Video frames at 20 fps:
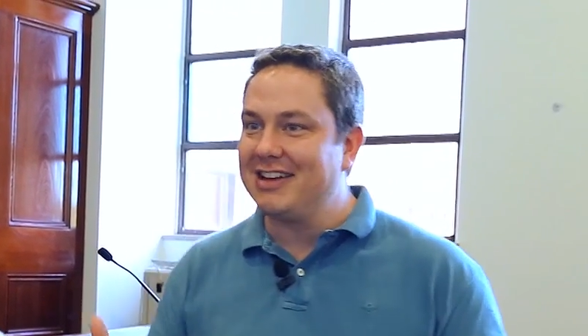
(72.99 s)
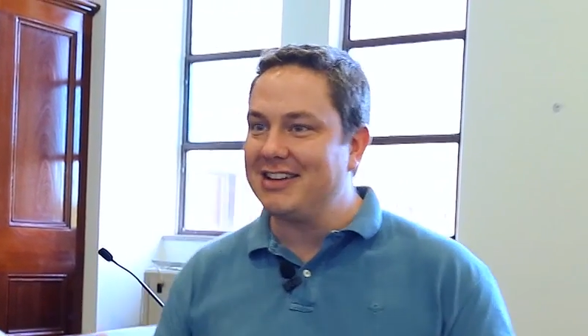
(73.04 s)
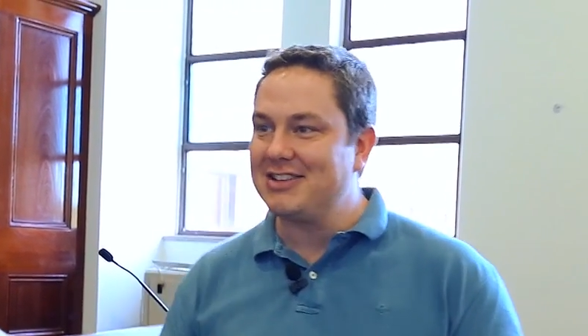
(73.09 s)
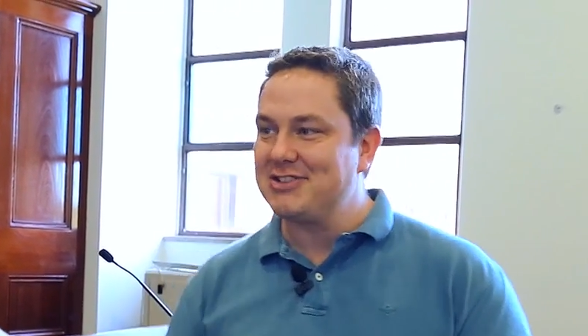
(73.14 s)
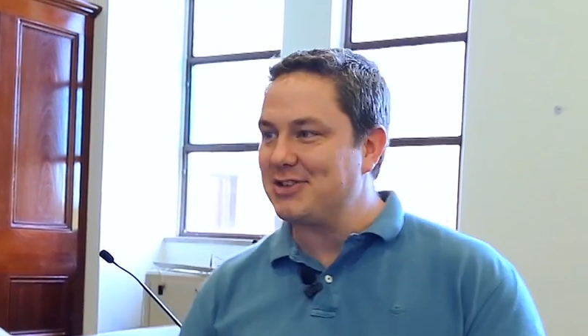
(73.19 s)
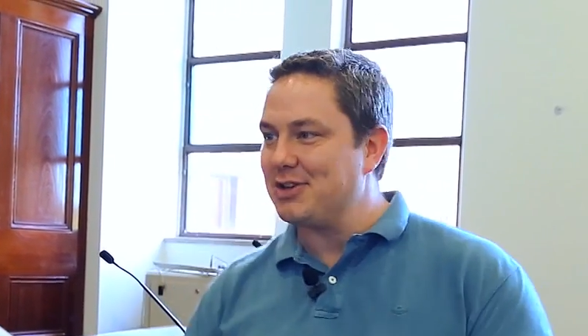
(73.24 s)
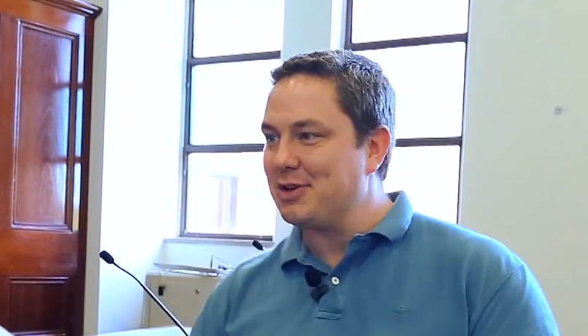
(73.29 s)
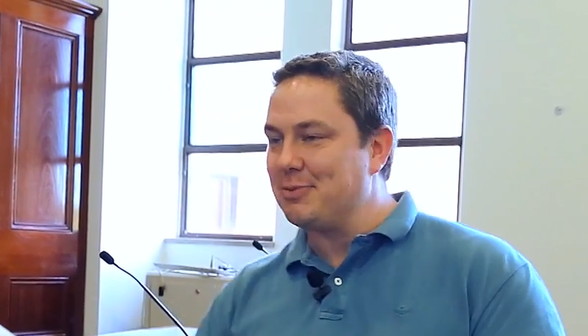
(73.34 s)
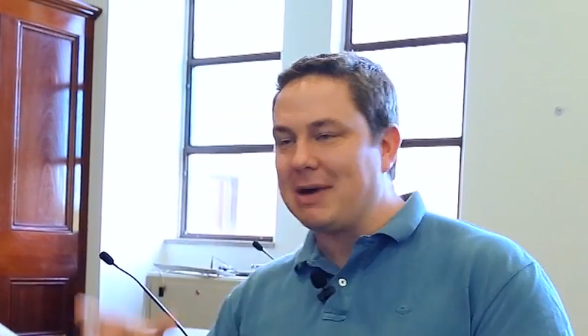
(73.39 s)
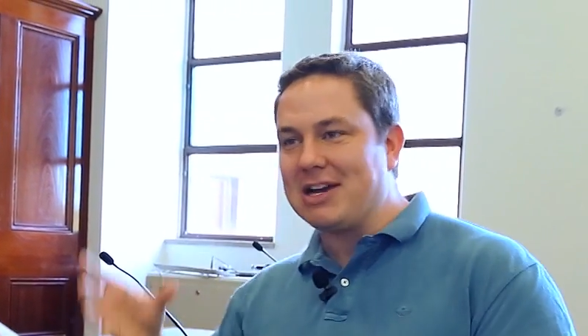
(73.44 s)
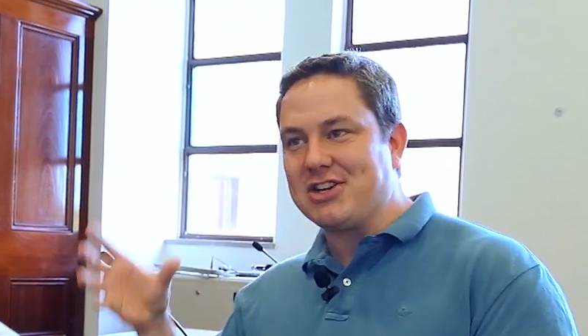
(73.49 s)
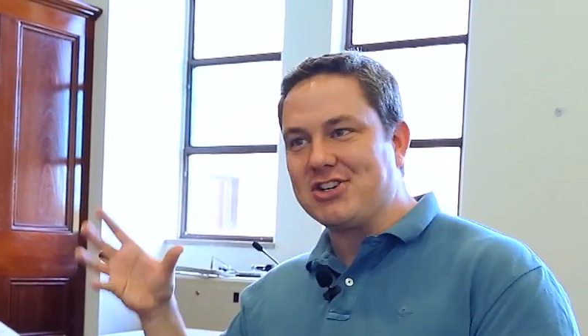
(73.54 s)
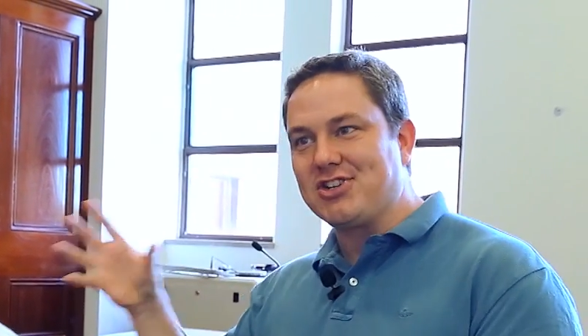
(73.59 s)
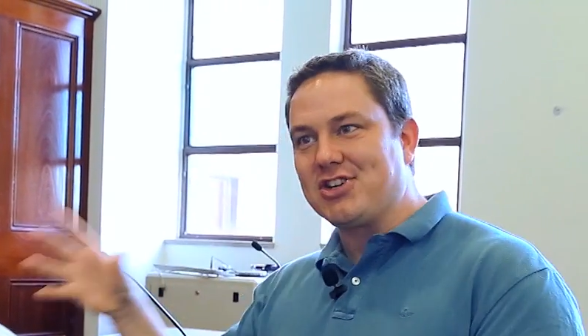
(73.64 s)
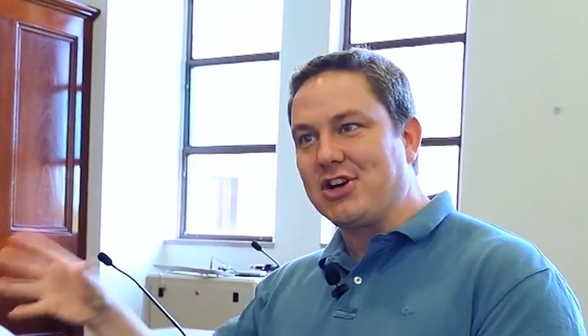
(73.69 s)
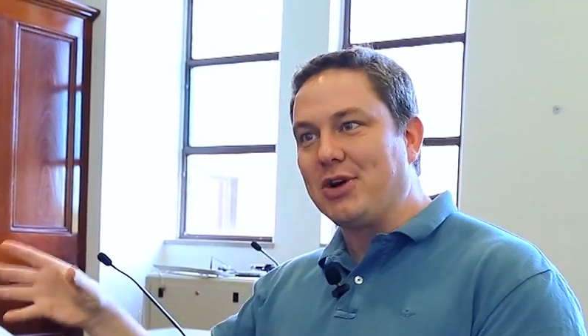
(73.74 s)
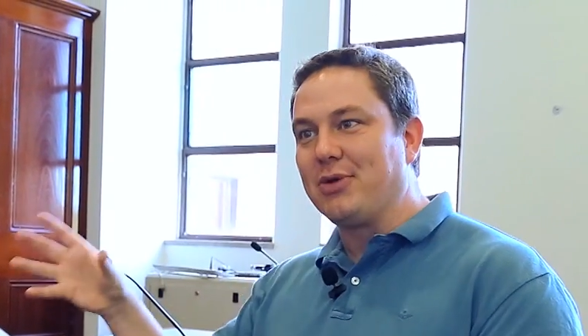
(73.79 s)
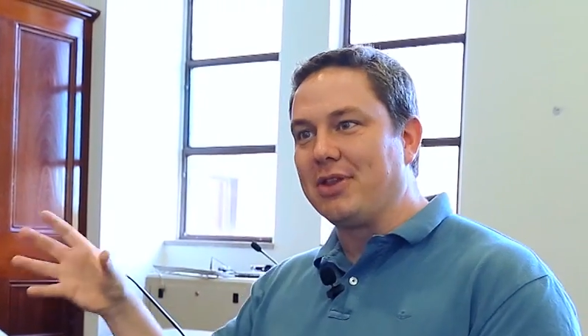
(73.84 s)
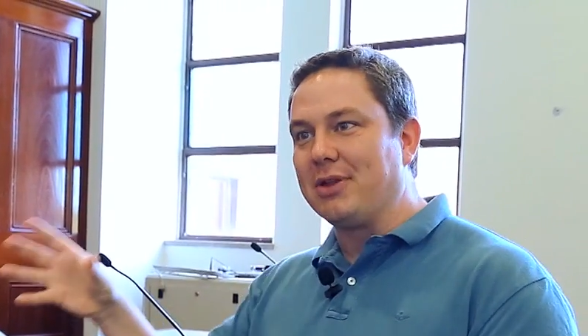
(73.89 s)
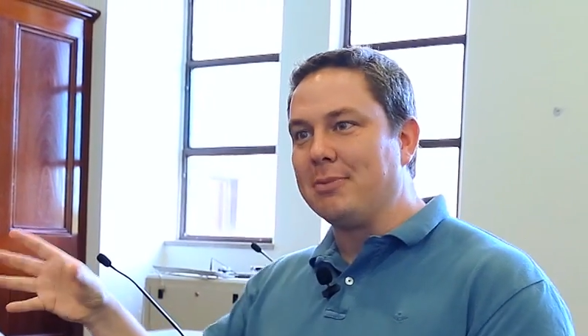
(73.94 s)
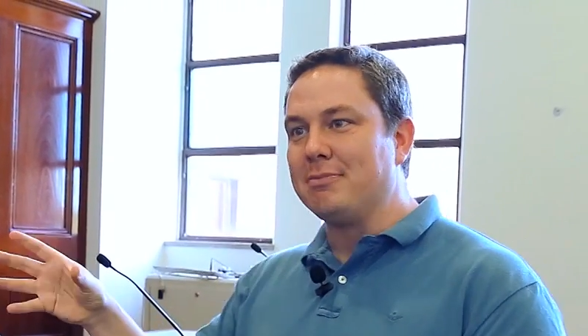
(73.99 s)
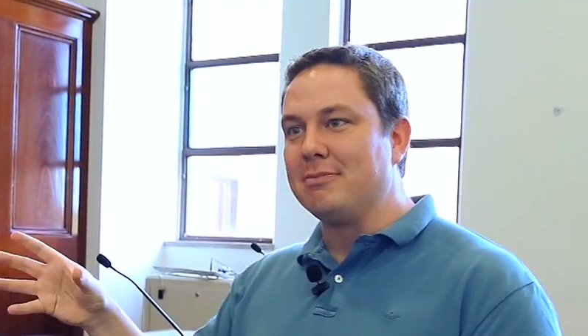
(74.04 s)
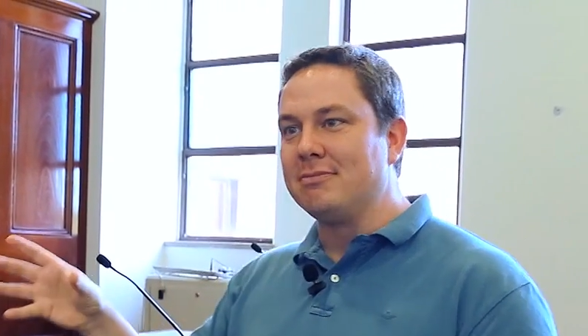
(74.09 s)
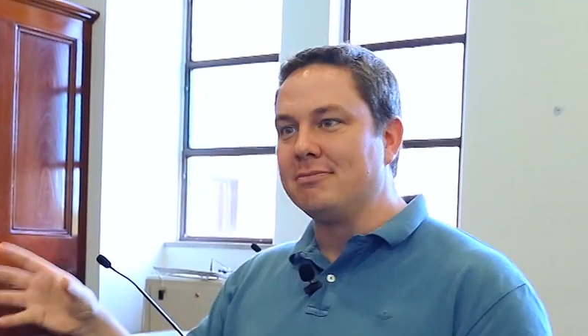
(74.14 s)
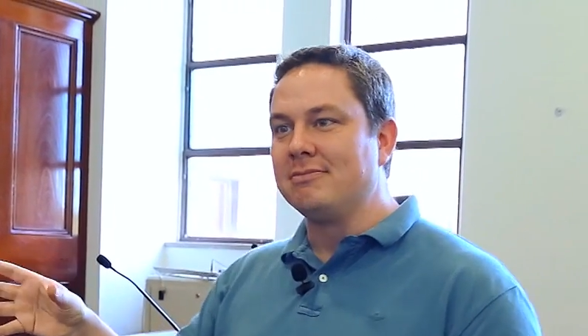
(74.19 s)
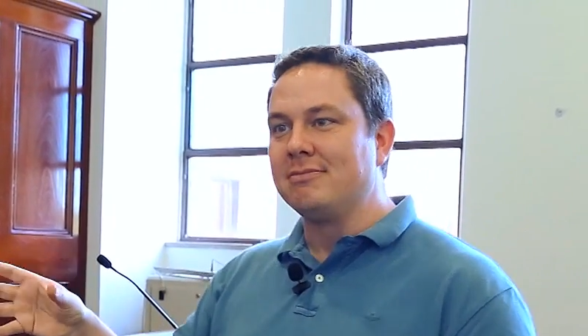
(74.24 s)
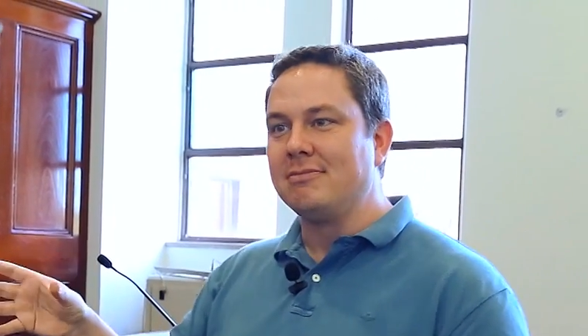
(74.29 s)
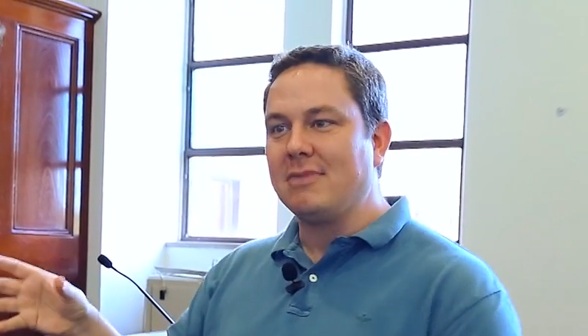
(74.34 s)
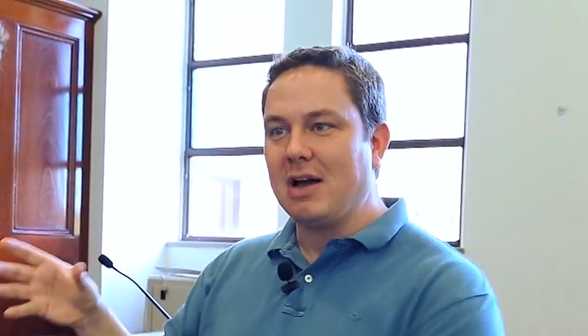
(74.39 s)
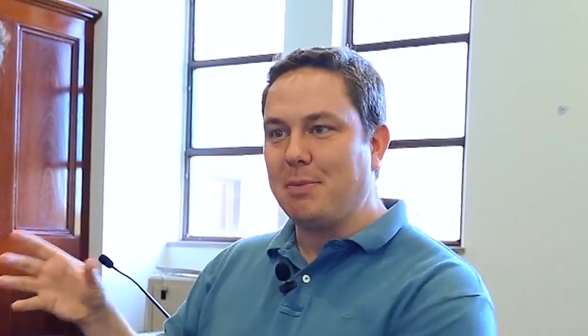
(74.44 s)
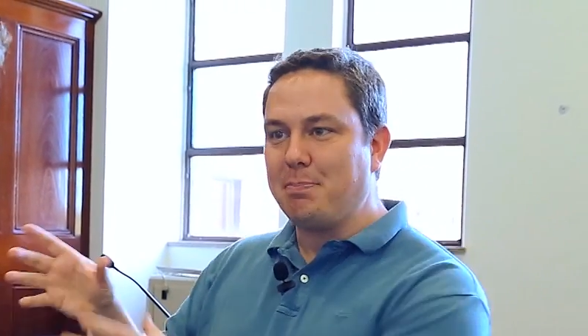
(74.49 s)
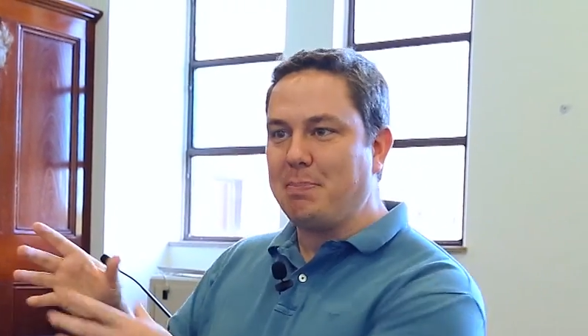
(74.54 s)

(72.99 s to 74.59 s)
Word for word: and so you might show them